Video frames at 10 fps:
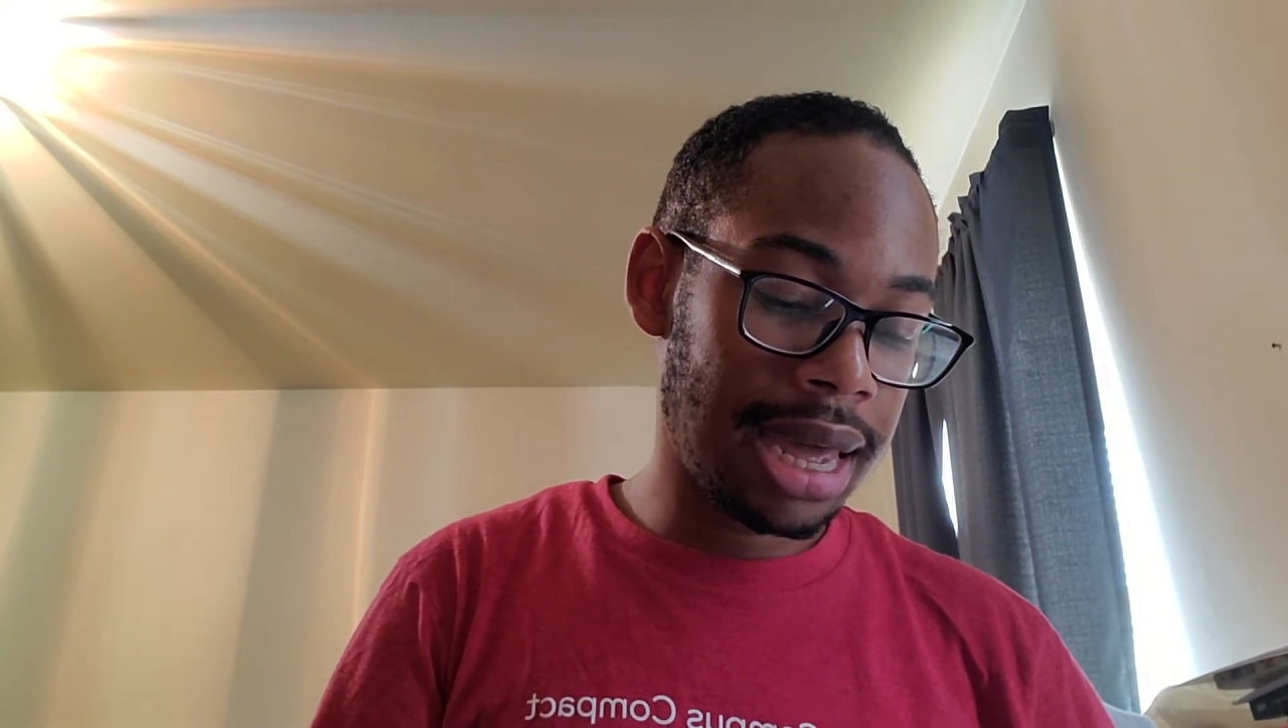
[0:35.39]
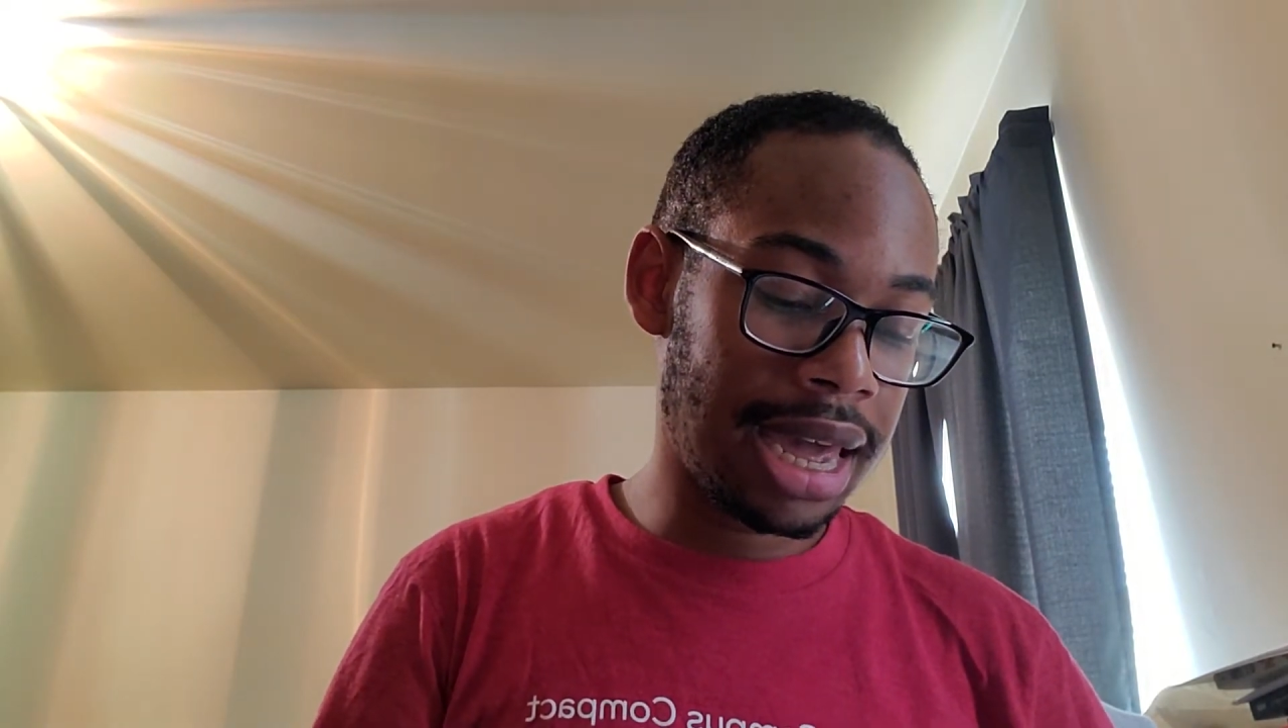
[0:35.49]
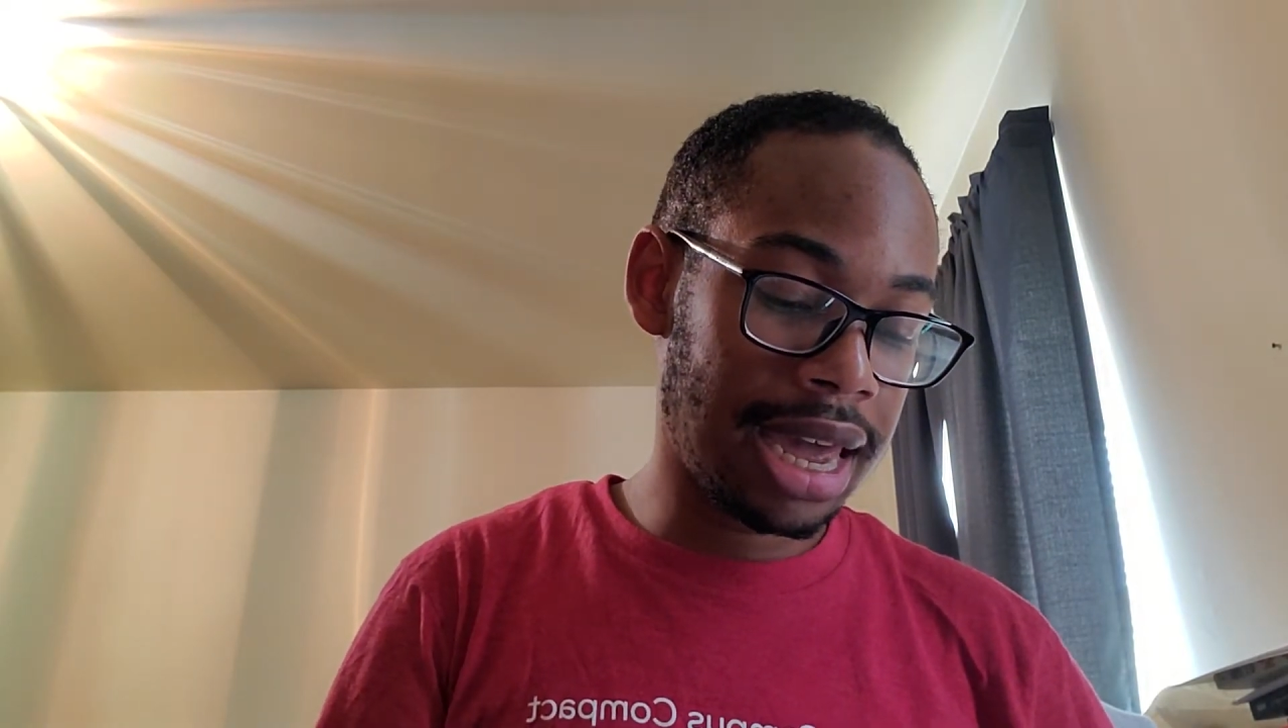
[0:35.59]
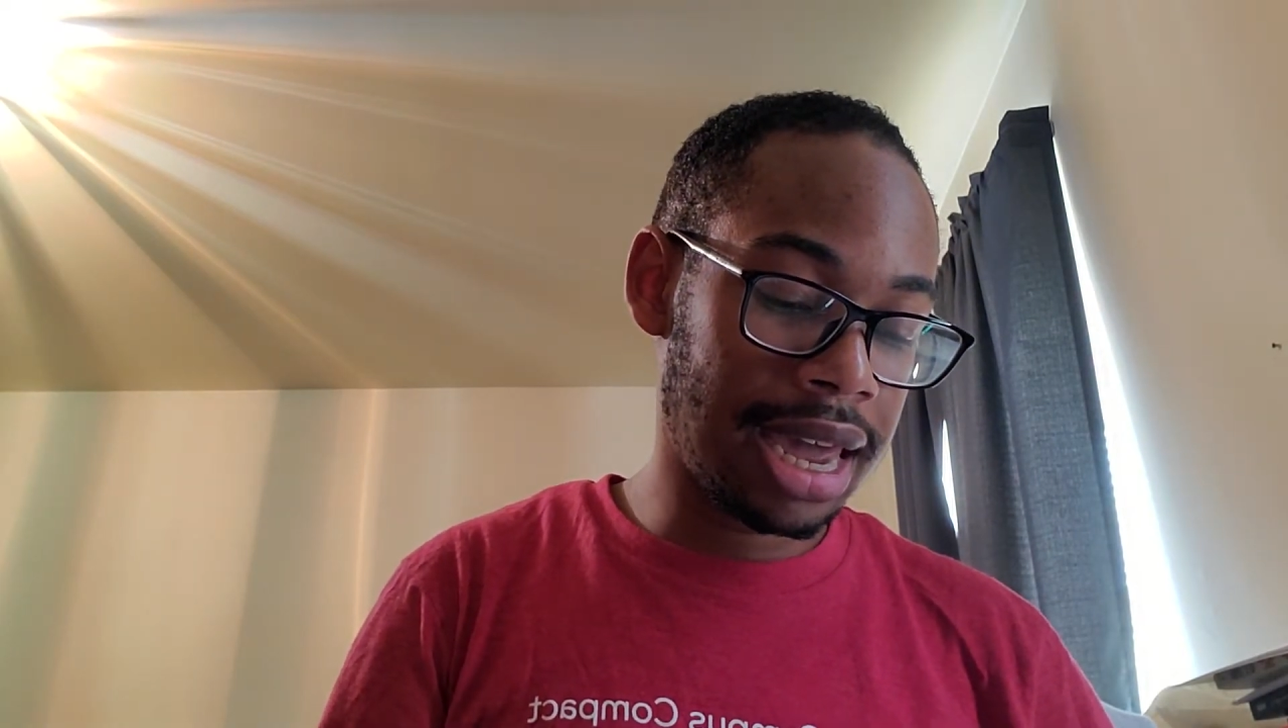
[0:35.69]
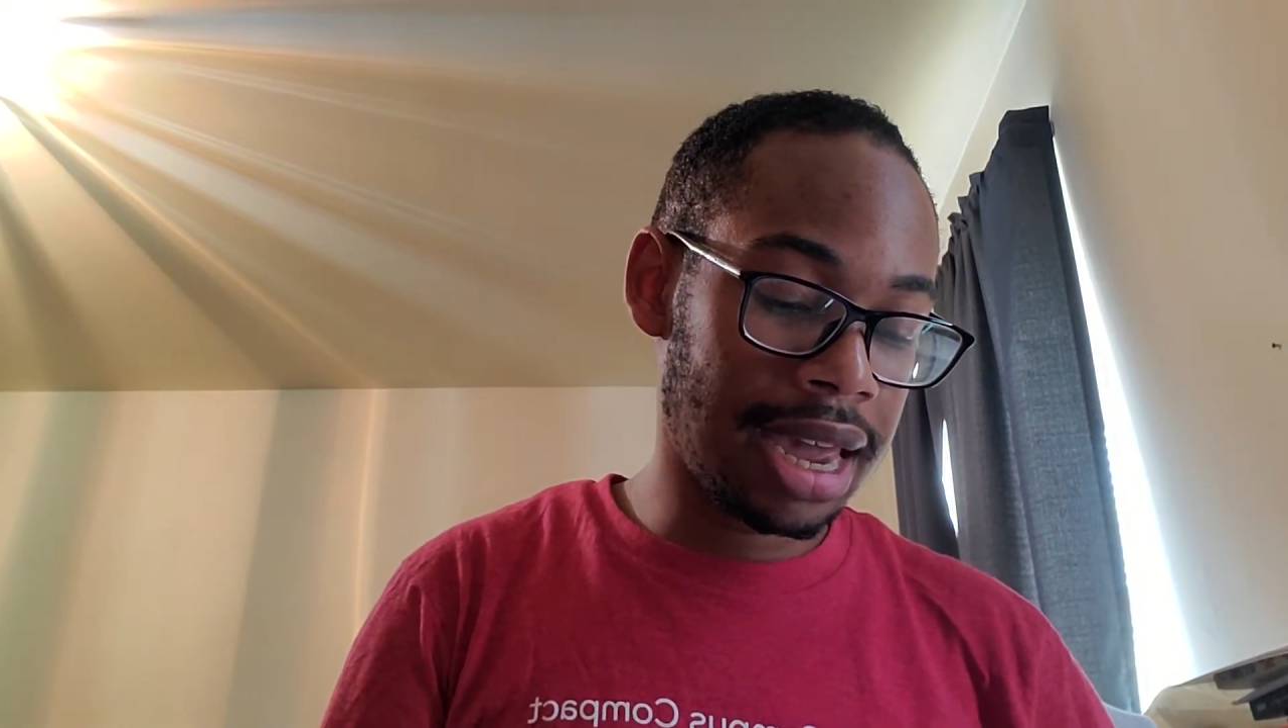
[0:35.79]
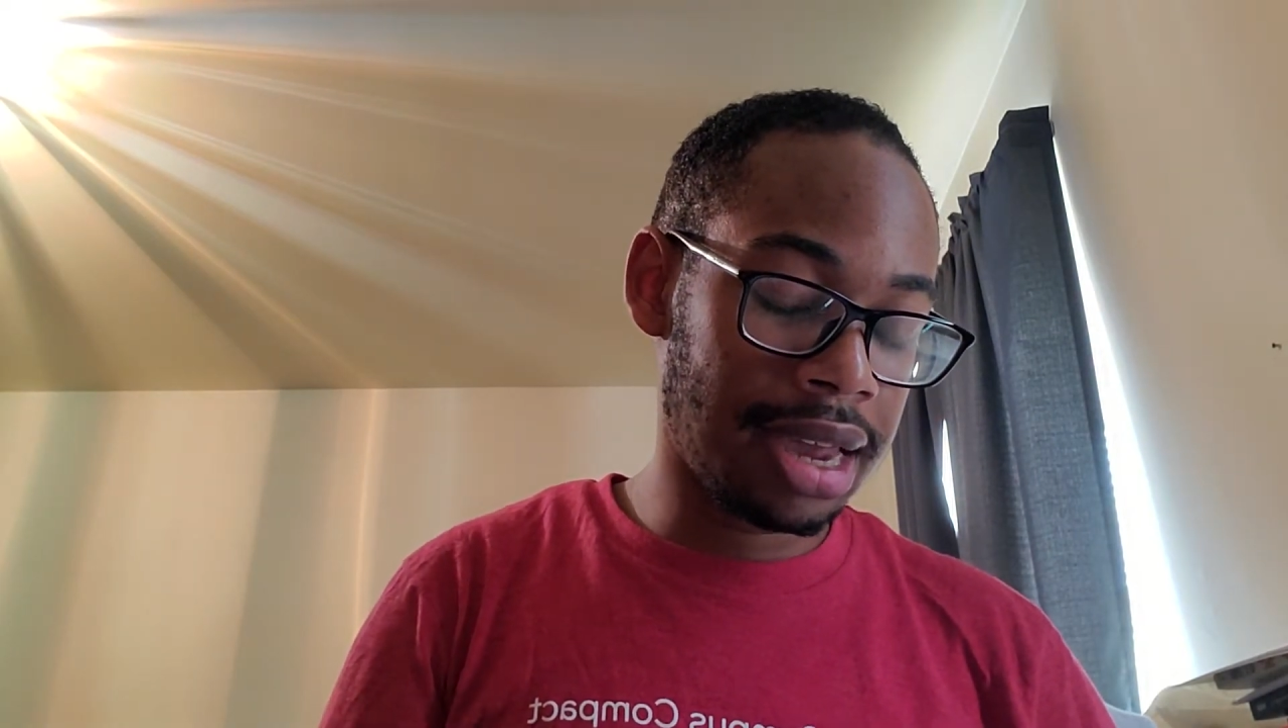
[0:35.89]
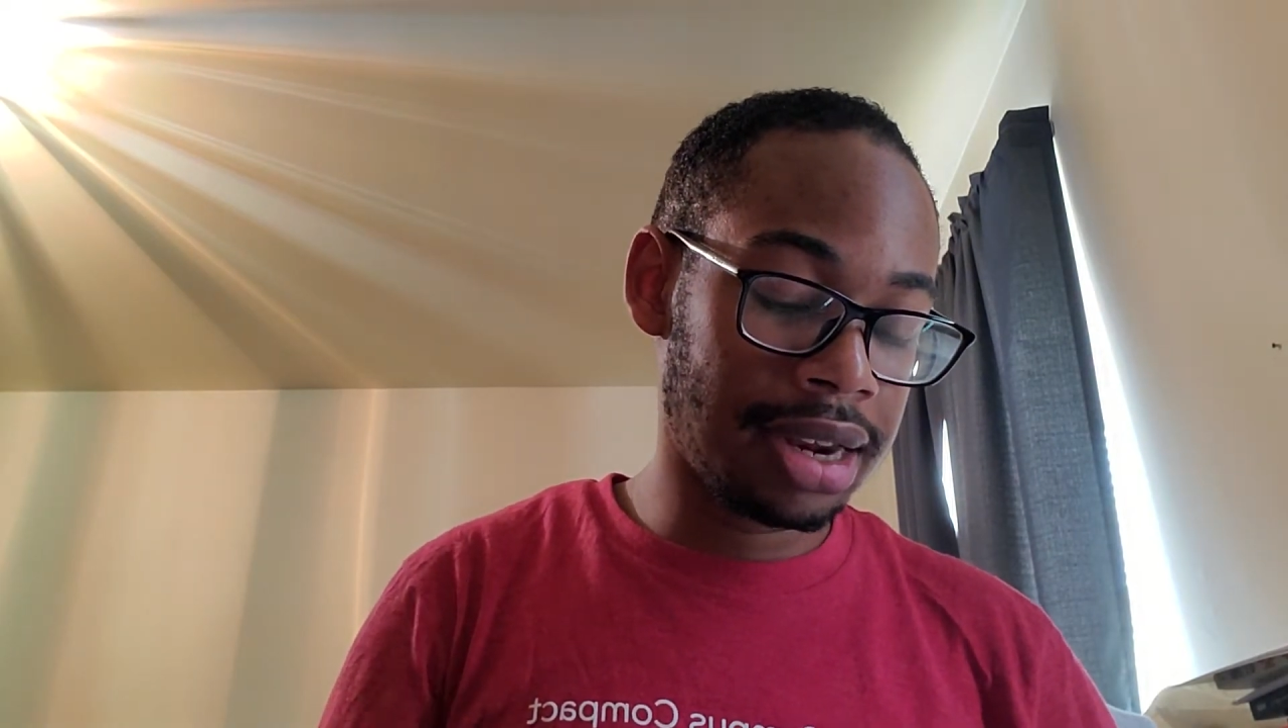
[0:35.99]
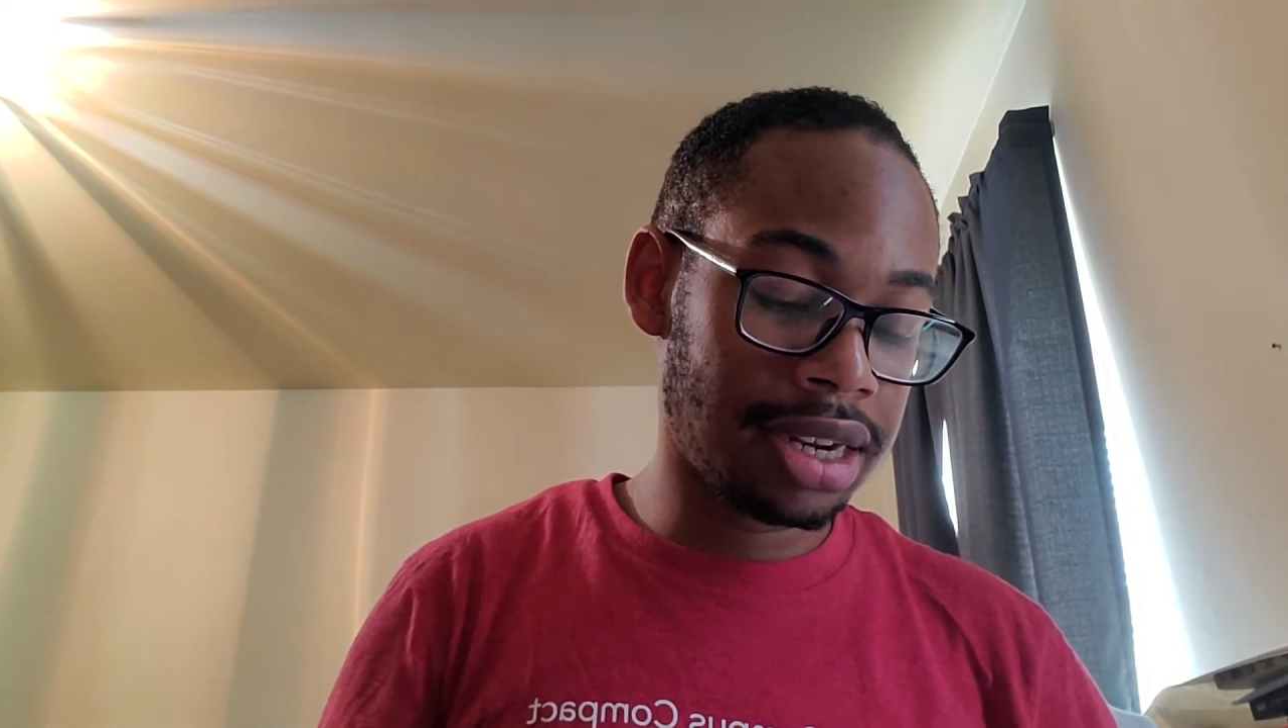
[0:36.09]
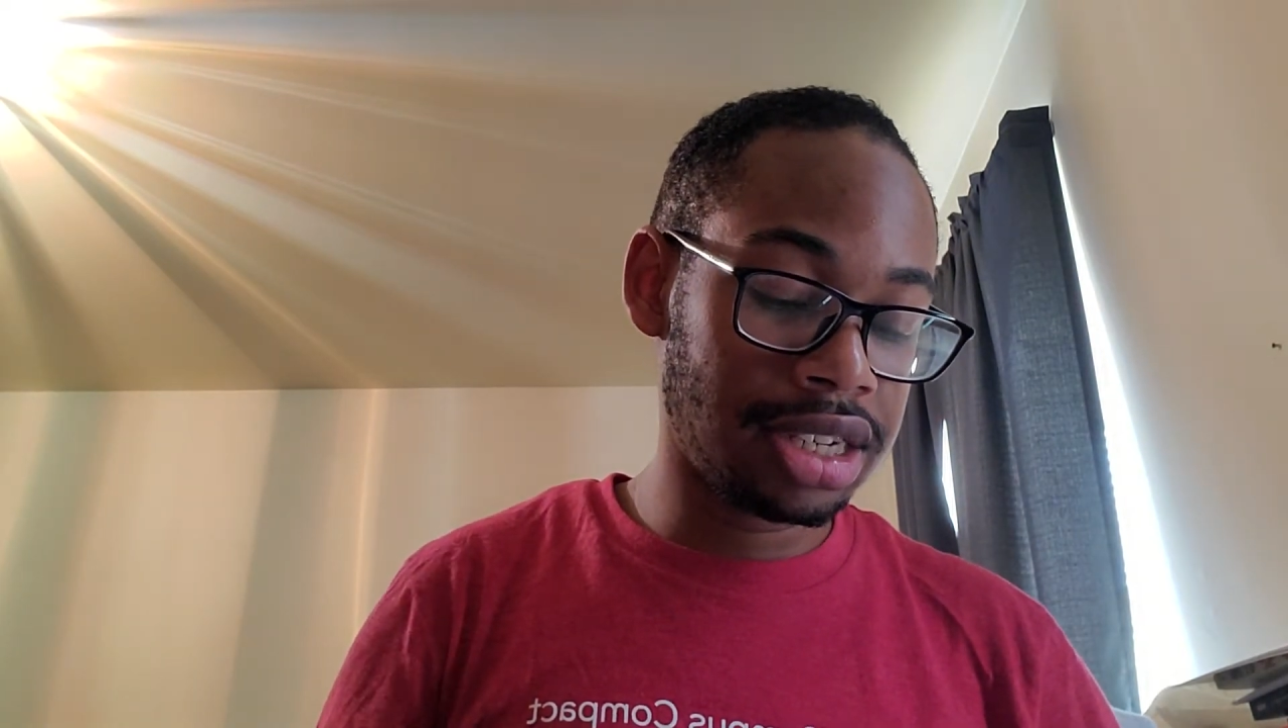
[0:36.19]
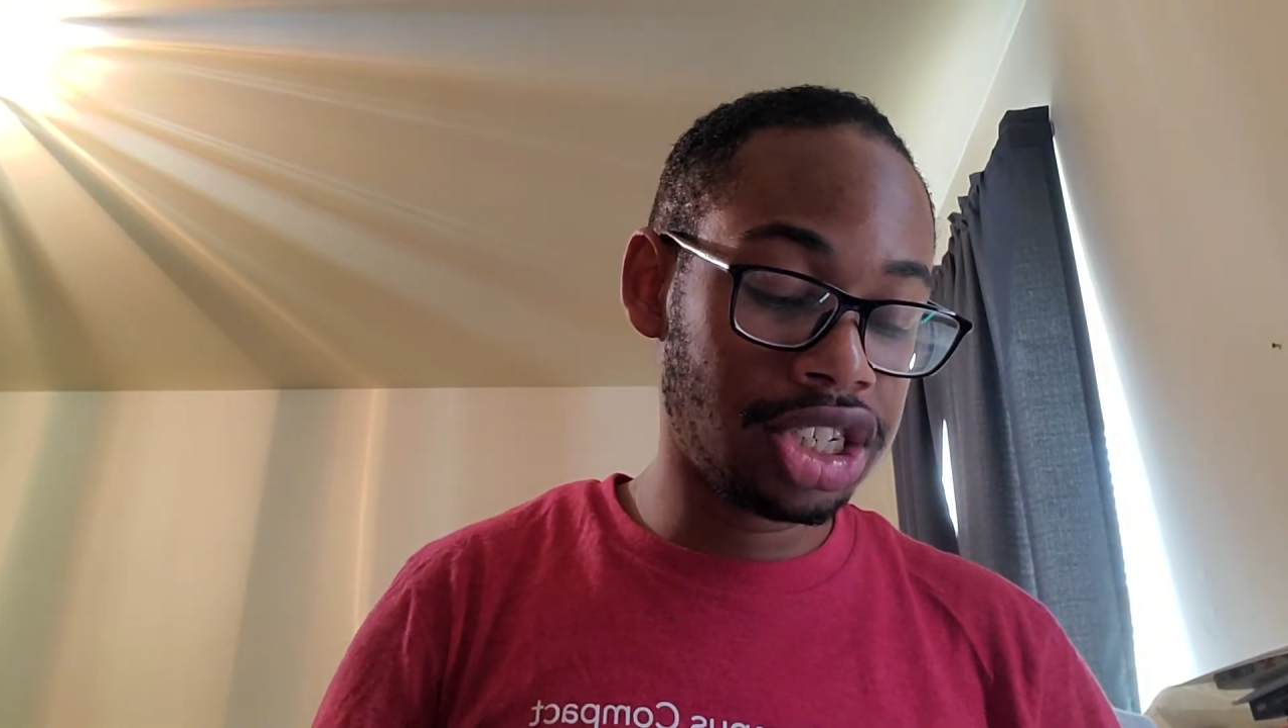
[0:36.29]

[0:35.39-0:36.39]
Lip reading: and